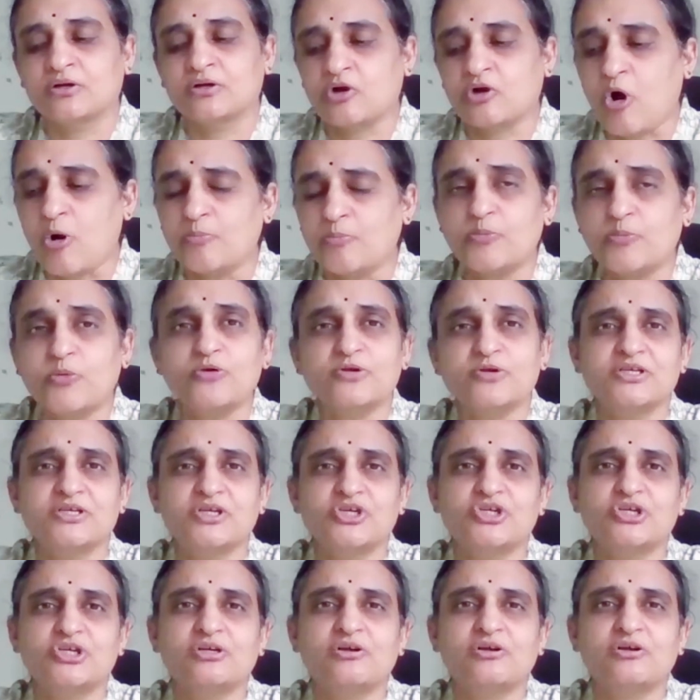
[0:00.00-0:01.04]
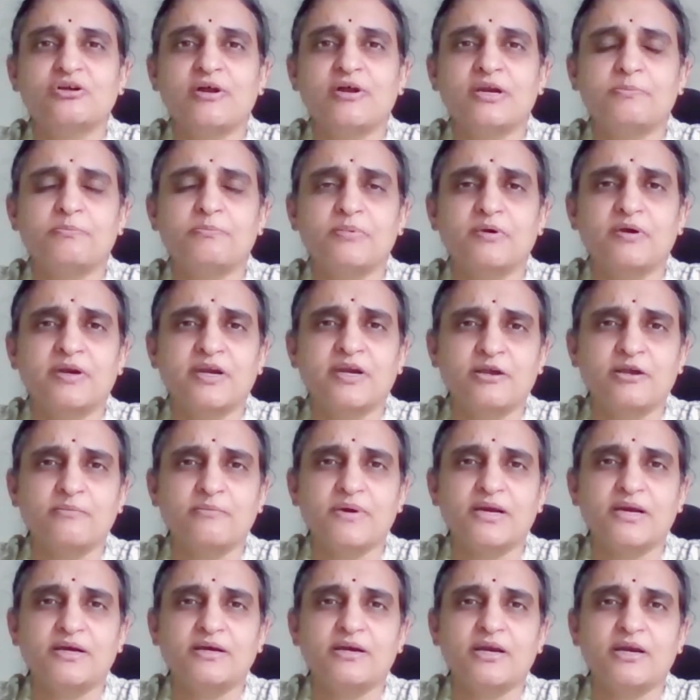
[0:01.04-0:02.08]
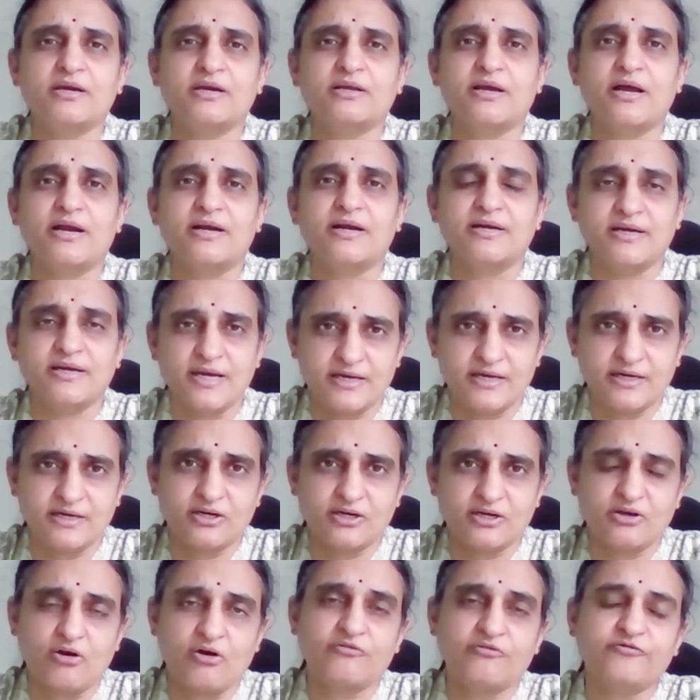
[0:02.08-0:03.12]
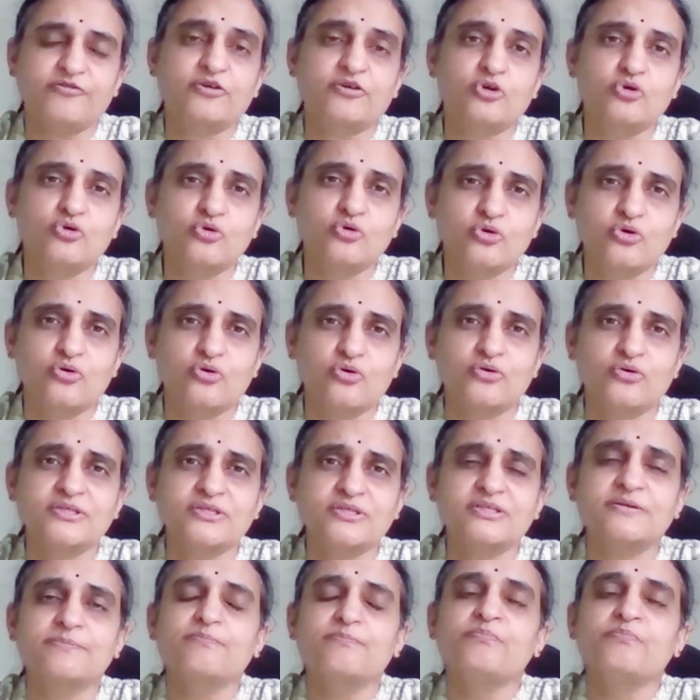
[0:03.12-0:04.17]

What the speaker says: composition or recommended content of glucose